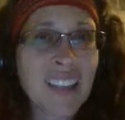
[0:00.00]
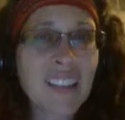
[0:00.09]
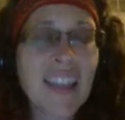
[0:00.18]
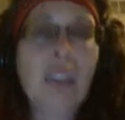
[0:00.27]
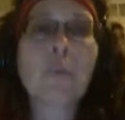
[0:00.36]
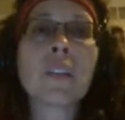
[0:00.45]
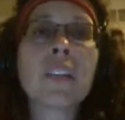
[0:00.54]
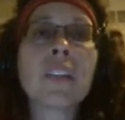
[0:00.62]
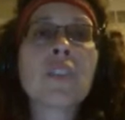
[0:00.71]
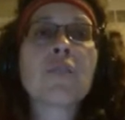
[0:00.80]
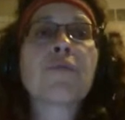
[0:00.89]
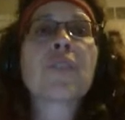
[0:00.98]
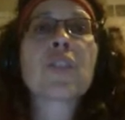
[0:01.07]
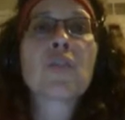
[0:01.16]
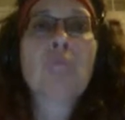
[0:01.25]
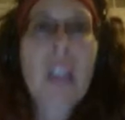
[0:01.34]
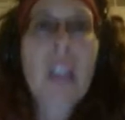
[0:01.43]
that will lead to
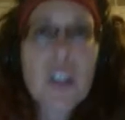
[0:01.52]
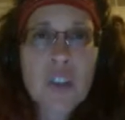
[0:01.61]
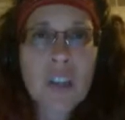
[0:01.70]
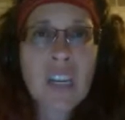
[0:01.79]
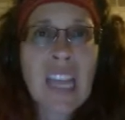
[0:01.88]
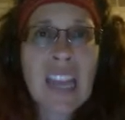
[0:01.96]
frustration